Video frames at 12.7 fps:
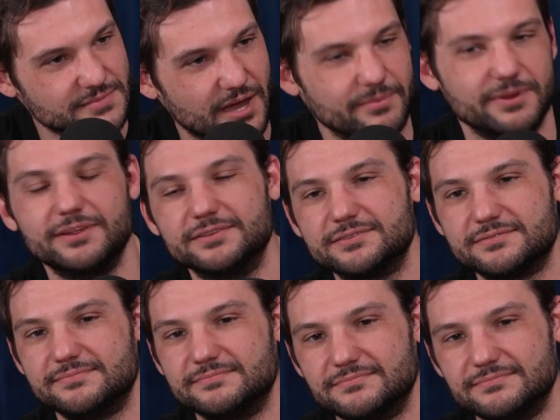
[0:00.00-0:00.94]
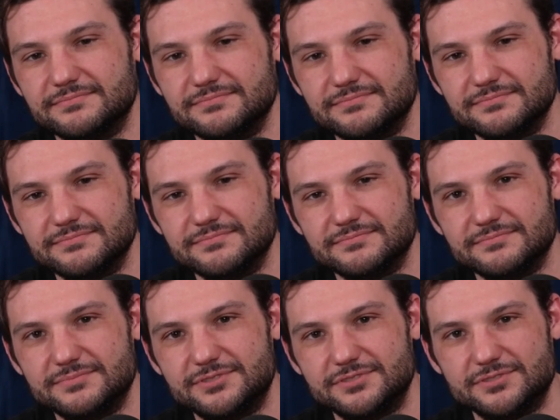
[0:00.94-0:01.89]
I mean, it's
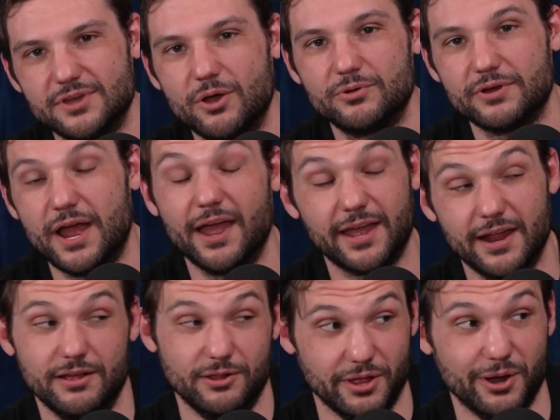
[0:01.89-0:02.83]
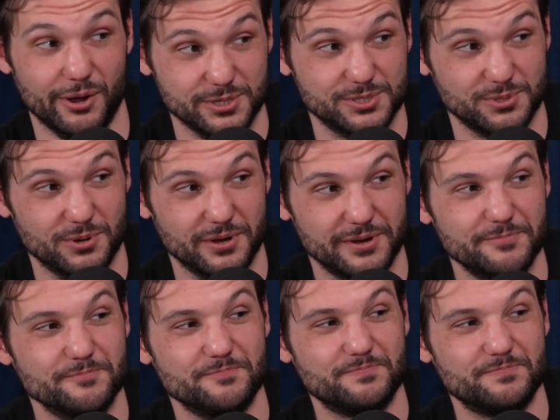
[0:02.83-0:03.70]
so I got a hilarious story.